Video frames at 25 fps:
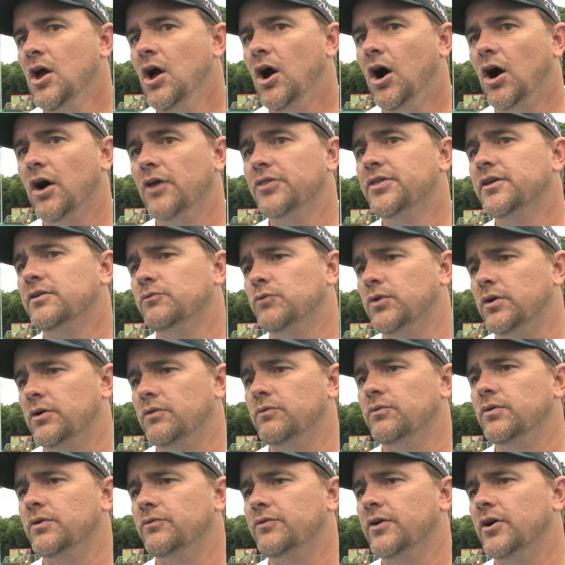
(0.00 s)
Oh, I think
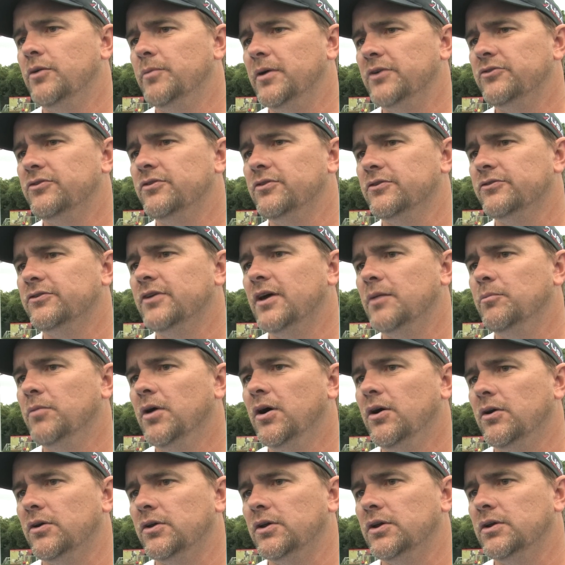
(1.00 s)
we're very much in the same
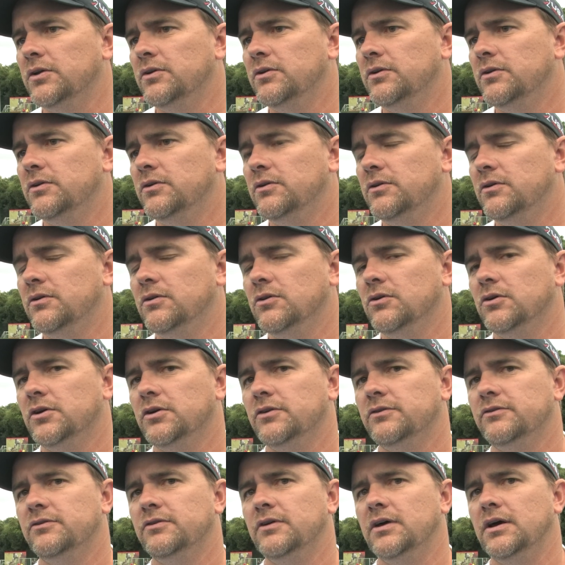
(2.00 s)
boat. You know, you look
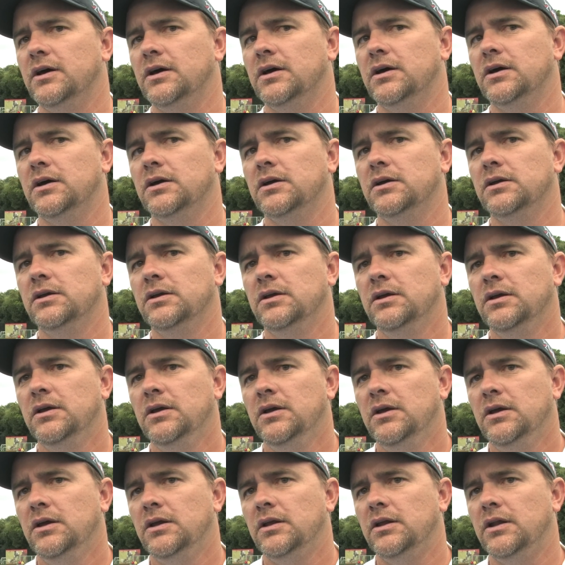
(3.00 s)
at
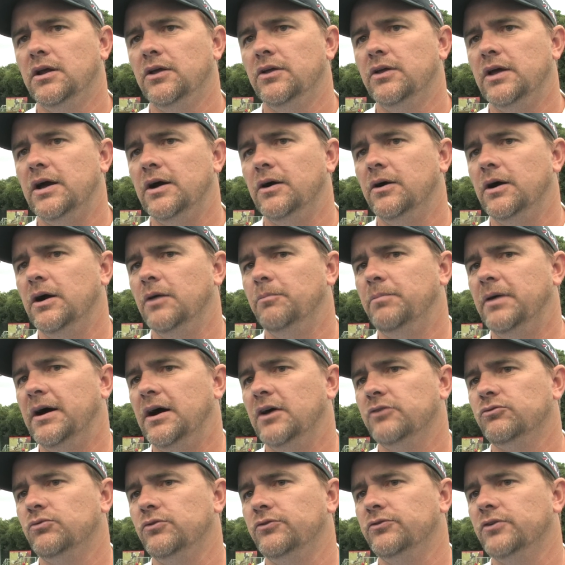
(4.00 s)
our
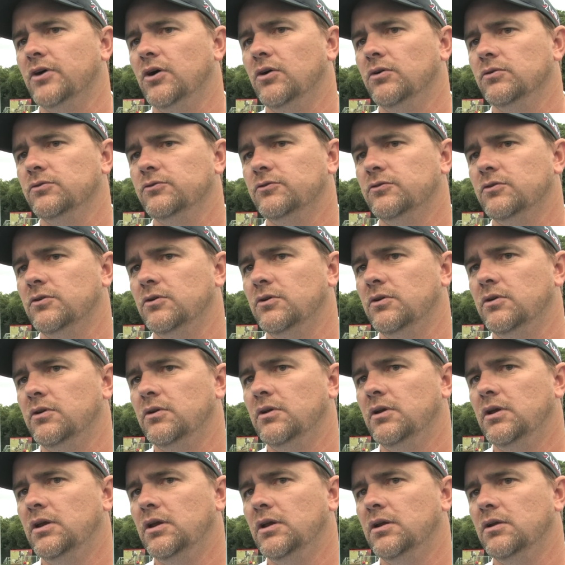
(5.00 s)
past results, and
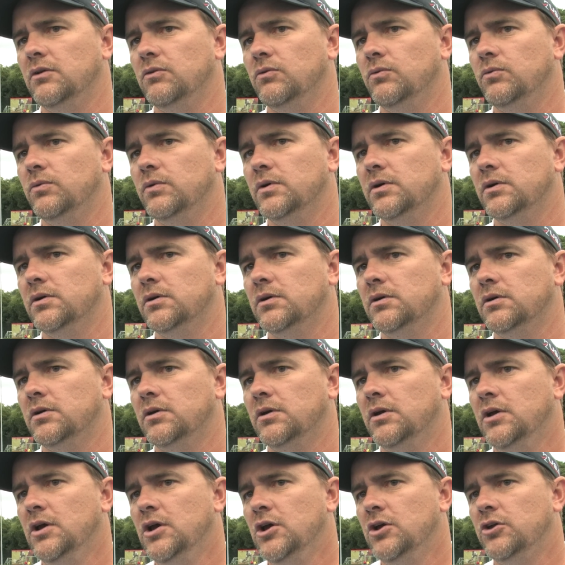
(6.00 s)
you
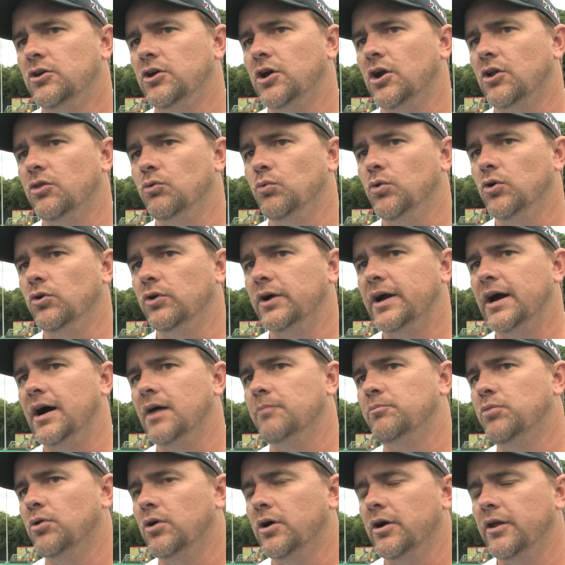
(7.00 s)
go to the World
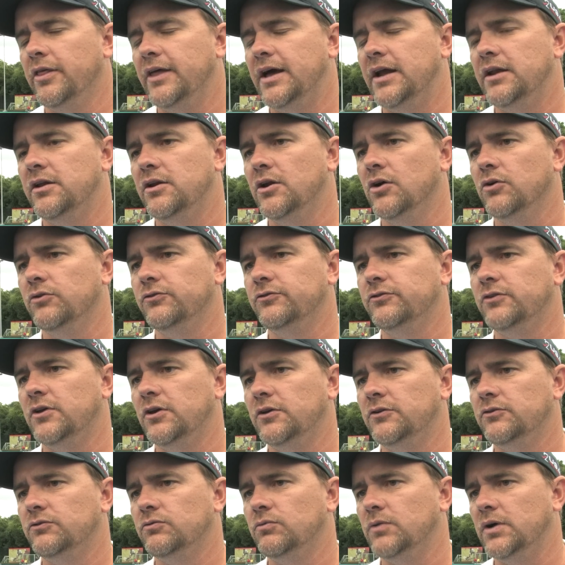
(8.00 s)
Cup prior to that in
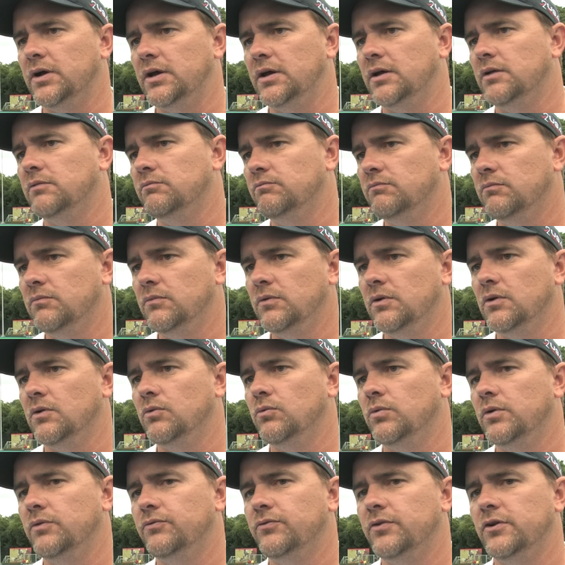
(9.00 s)
06, where
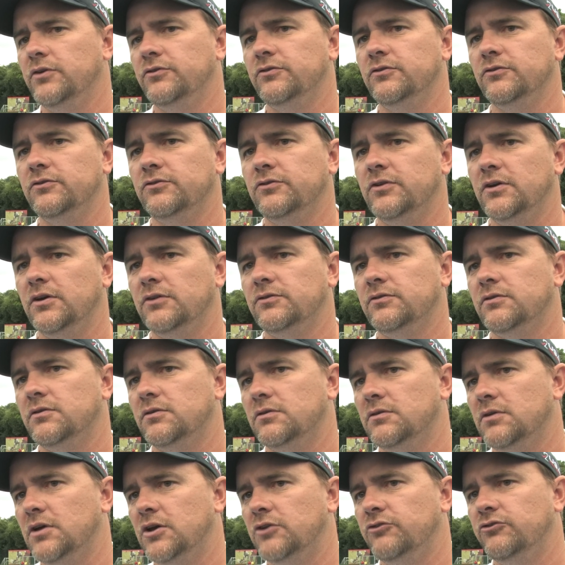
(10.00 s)
we finished in sixth
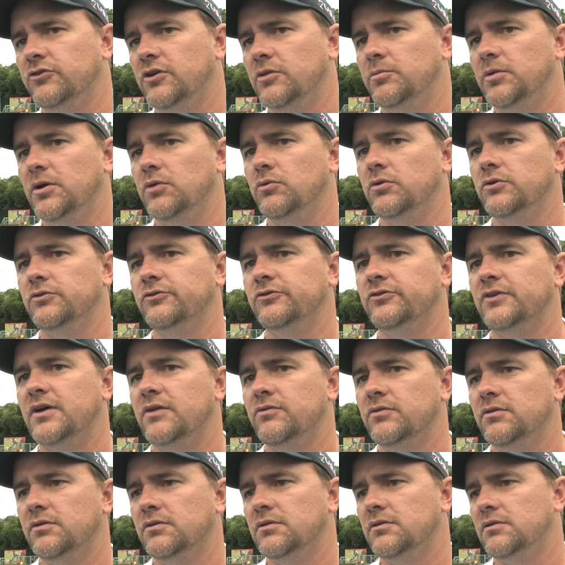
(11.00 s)
and GB were in
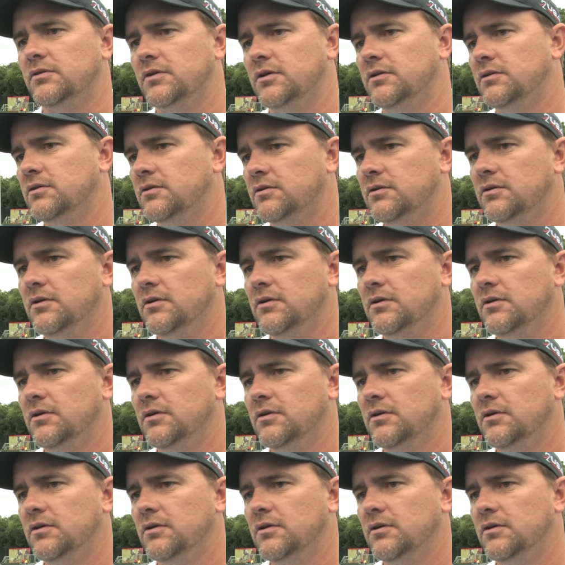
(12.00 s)
seventh, and then